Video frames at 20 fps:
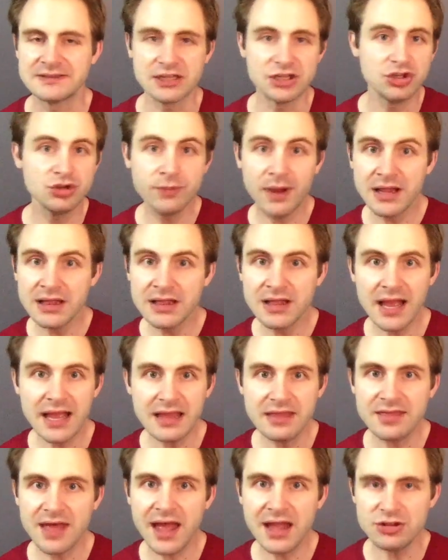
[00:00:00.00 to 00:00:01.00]
and you might like
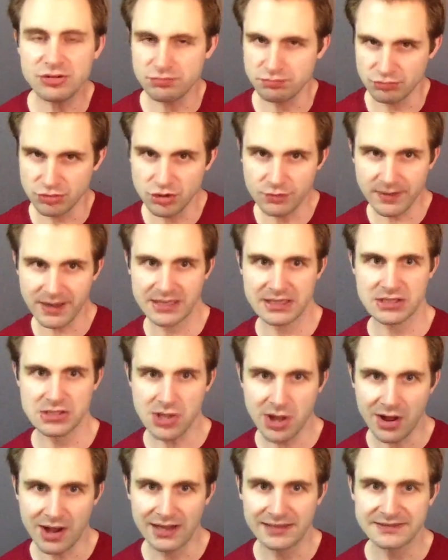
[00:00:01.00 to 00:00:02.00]
that, you might
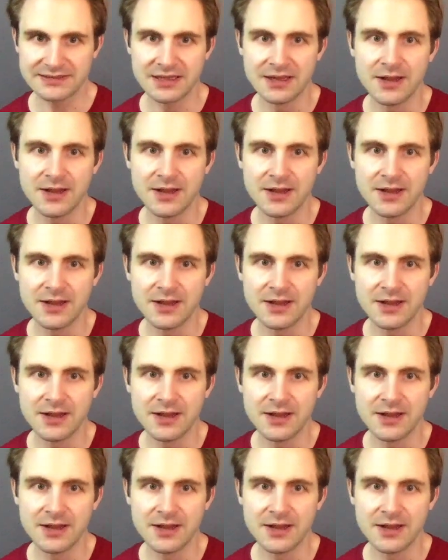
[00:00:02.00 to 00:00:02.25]
not.